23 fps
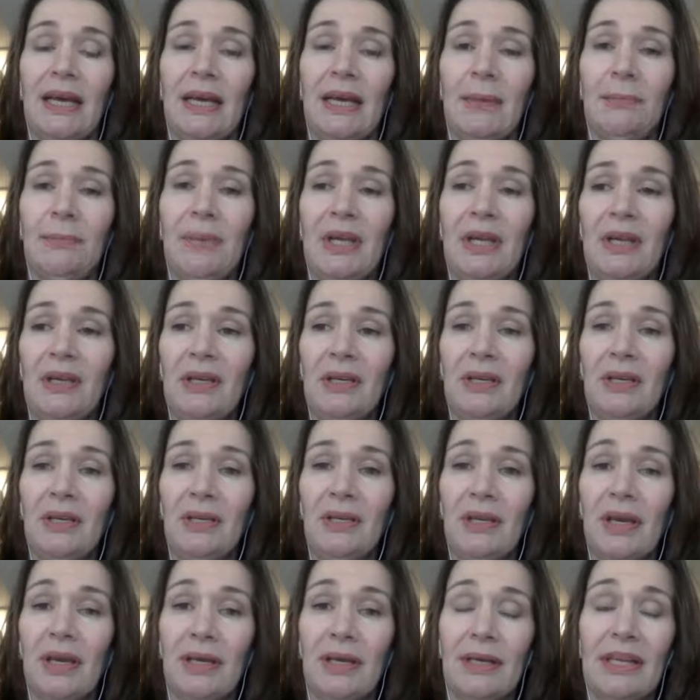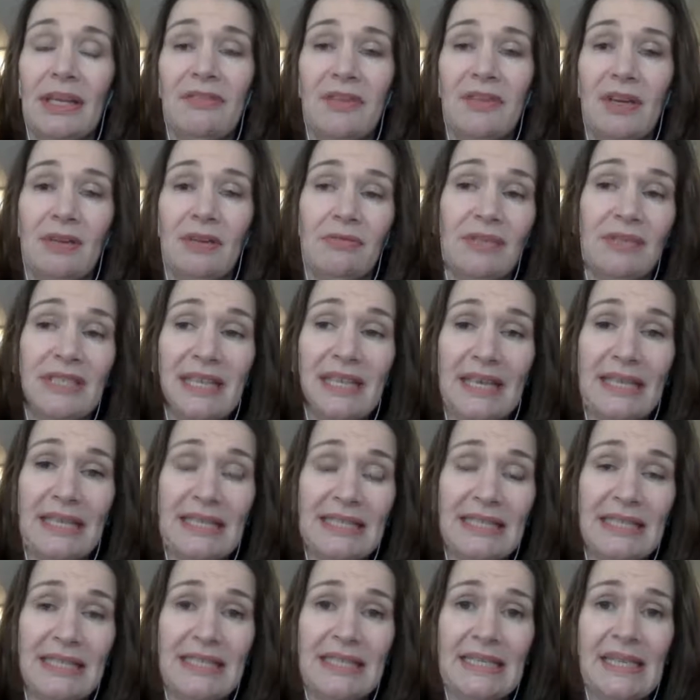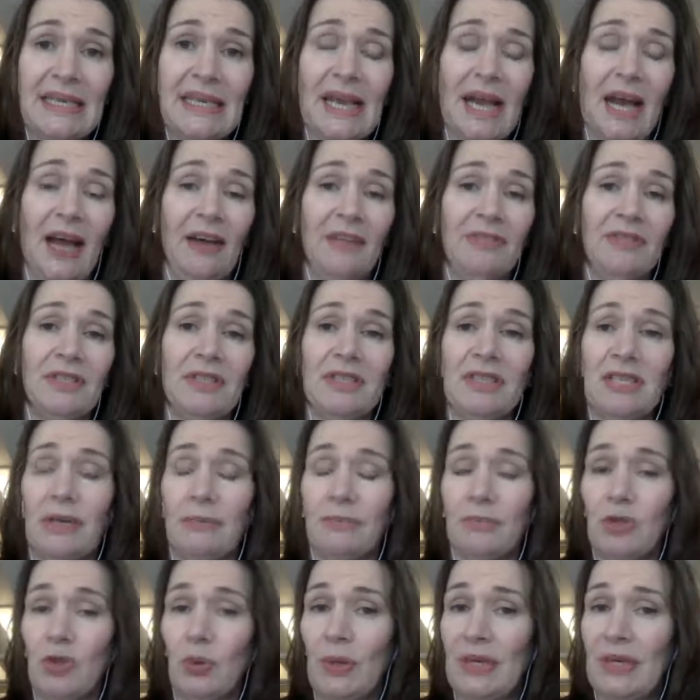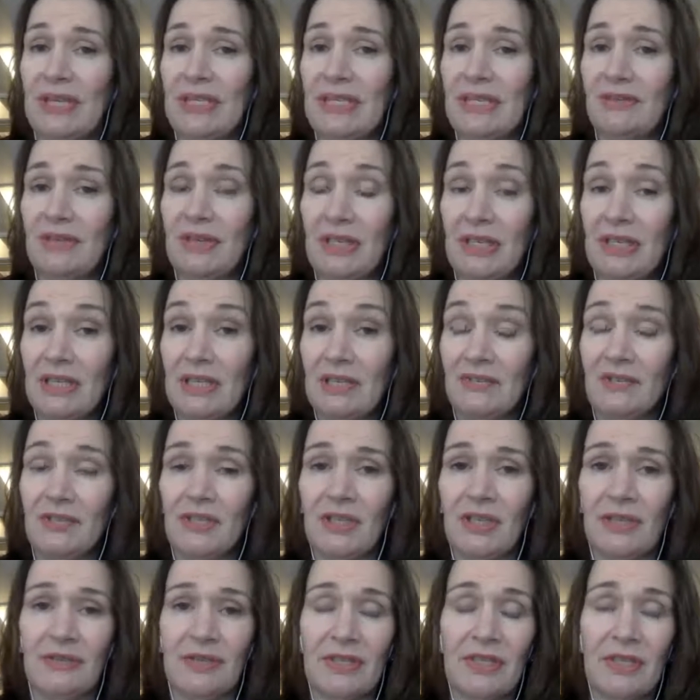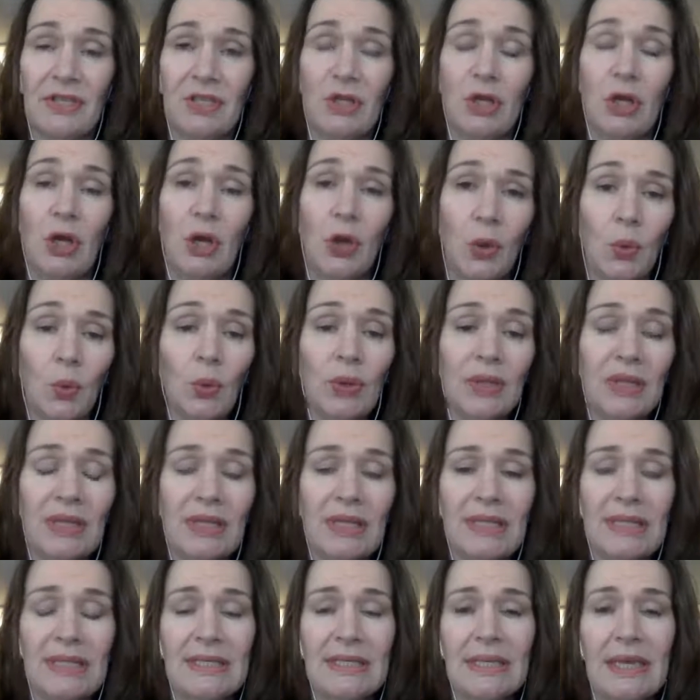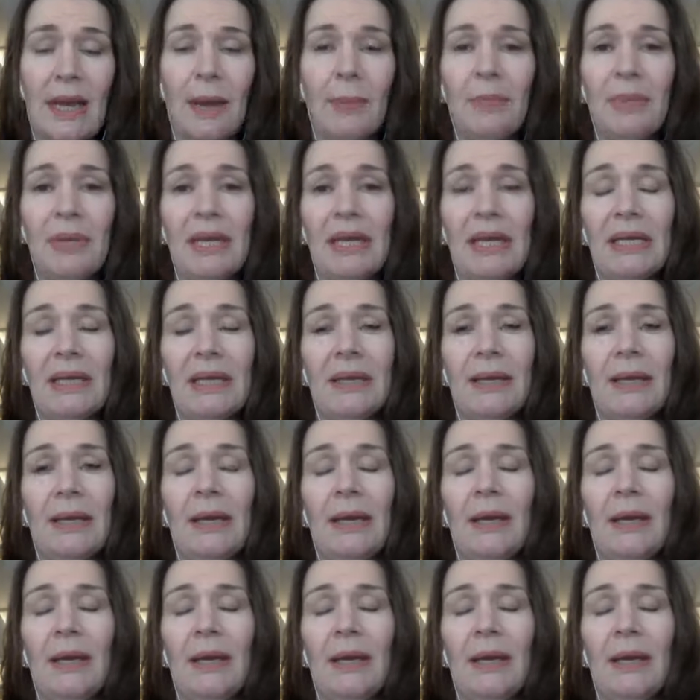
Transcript: been given a redundancy after some 27 years of service with this company.